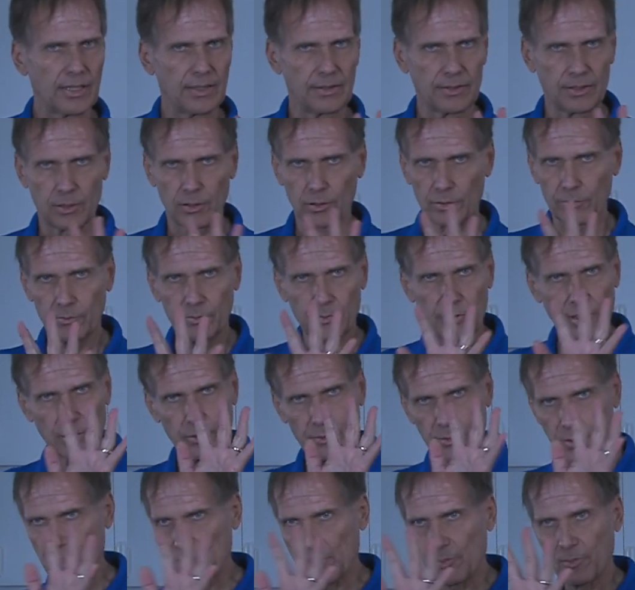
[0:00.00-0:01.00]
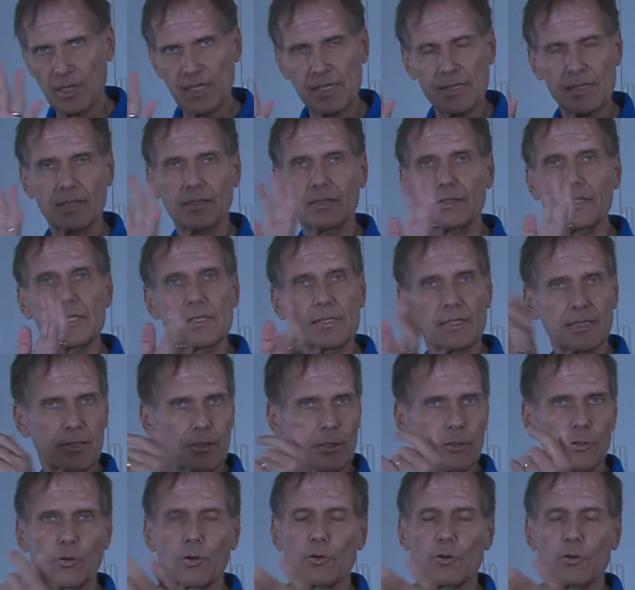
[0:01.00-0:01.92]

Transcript: and it'll you know just basically sit there.